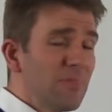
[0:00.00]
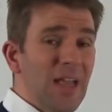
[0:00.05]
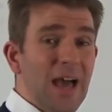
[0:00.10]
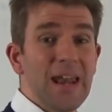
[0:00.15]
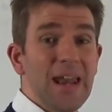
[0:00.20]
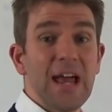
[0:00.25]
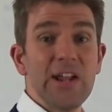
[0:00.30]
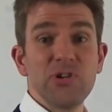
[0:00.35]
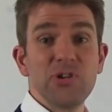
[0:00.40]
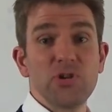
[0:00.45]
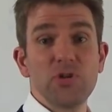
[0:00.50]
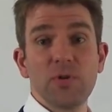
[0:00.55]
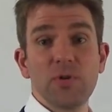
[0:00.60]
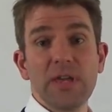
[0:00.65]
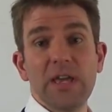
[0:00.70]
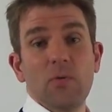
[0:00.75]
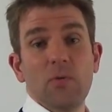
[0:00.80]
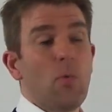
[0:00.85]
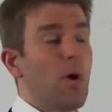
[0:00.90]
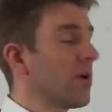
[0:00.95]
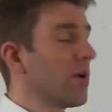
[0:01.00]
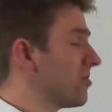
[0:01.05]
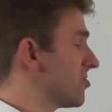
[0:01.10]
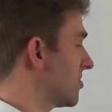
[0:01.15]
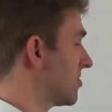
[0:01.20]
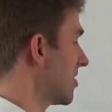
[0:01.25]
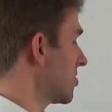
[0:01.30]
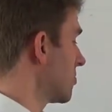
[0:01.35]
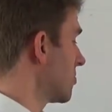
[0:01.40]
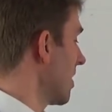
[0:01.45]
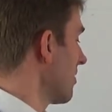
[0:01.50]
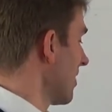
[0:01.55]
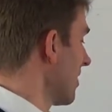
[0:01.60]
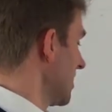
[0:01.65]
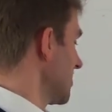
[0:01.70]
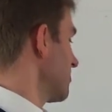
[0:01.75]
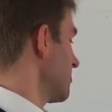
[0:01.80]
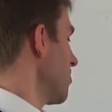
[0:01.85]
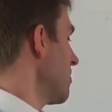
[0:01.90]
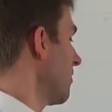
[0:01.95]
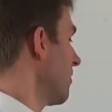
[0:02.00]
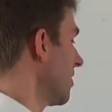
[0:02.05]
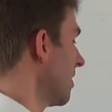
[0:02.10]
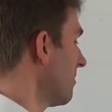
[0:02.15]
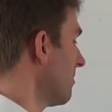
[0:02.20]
an edge doing it, why not stick to it? All right, let's move on.